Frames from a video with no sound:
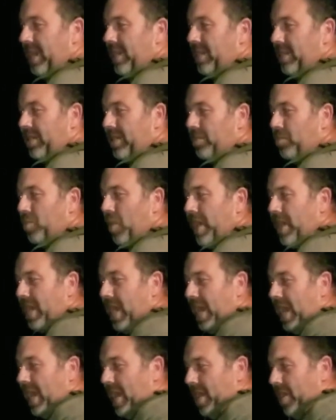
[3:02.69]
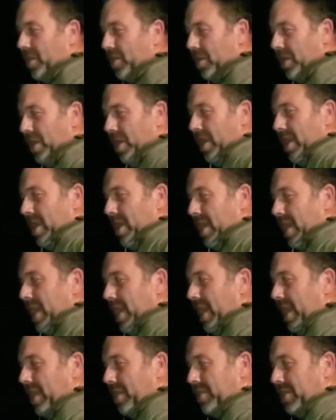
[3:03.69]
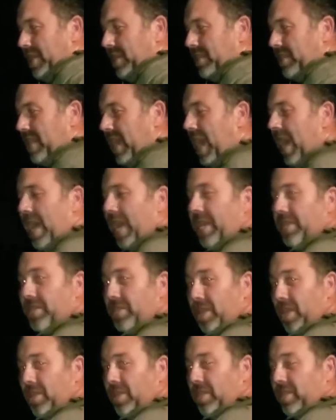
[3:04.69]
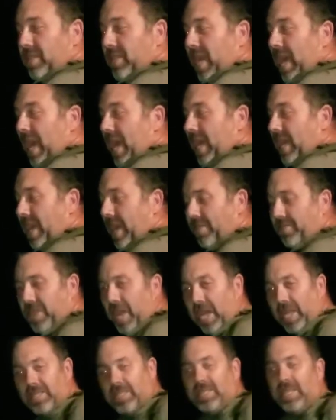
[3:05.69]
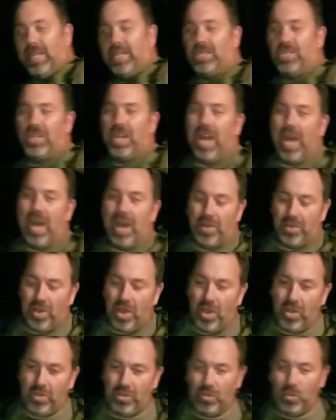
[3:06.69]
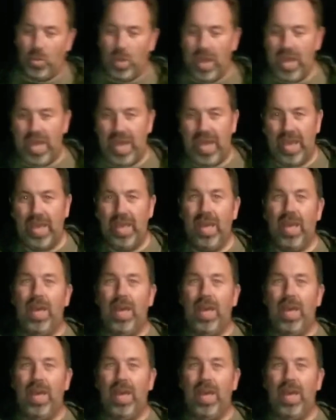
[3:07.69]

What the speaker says: And right now, these ties on the side I've got cinched down all the way,